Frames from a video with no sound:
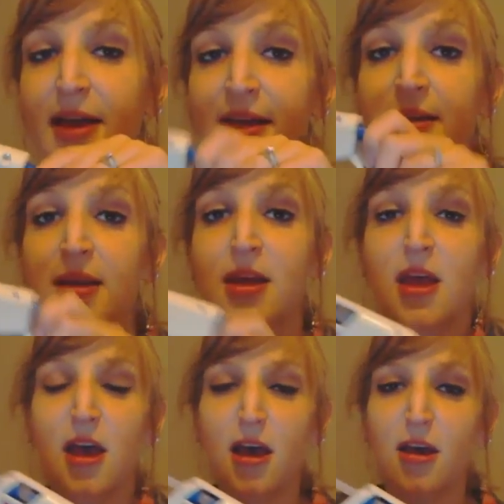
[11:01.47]
mine
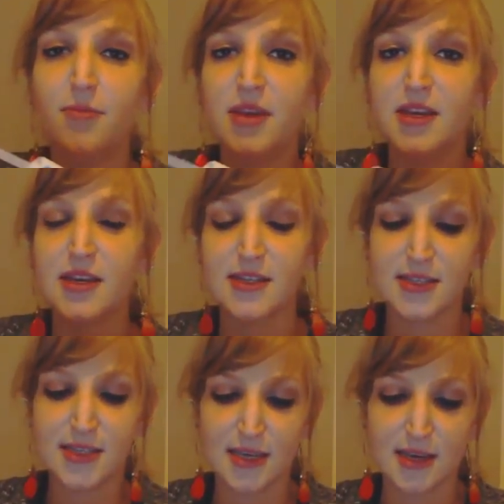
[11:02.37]

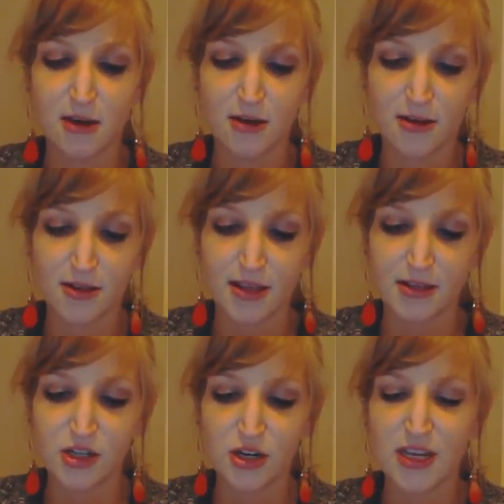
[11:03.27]
because all
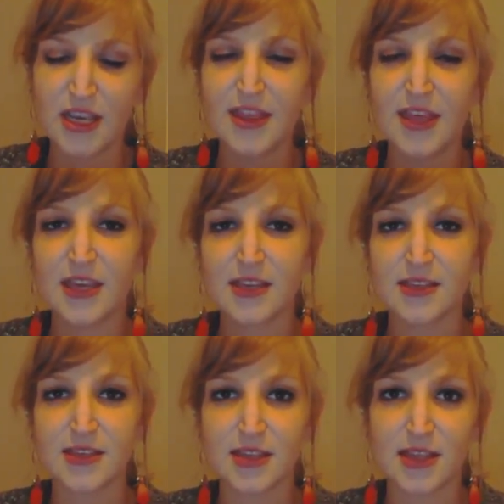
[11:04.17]
the chunky
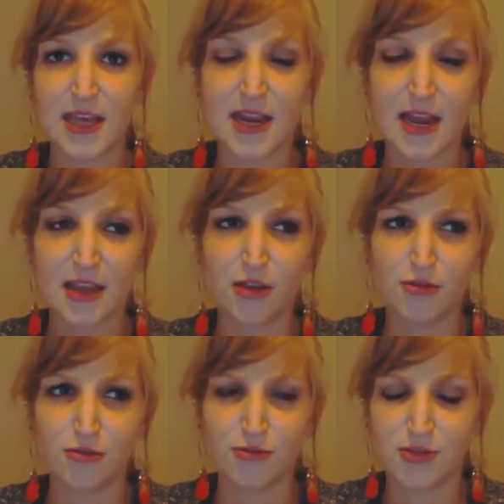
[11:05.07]
things that I
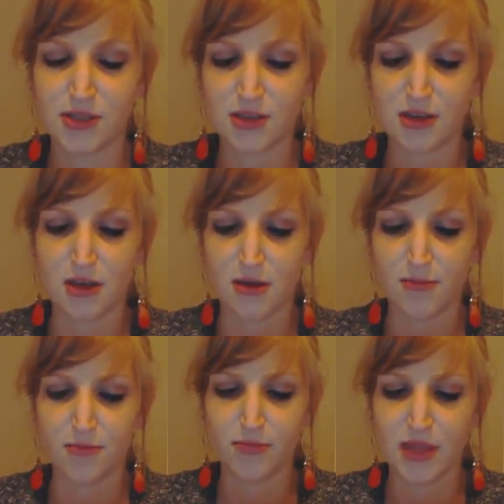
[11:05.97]
use,
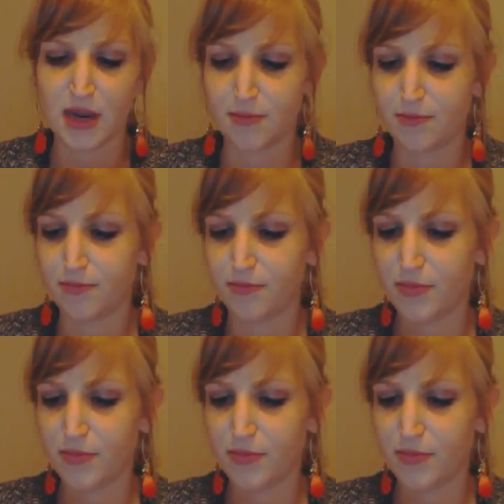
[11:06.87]
that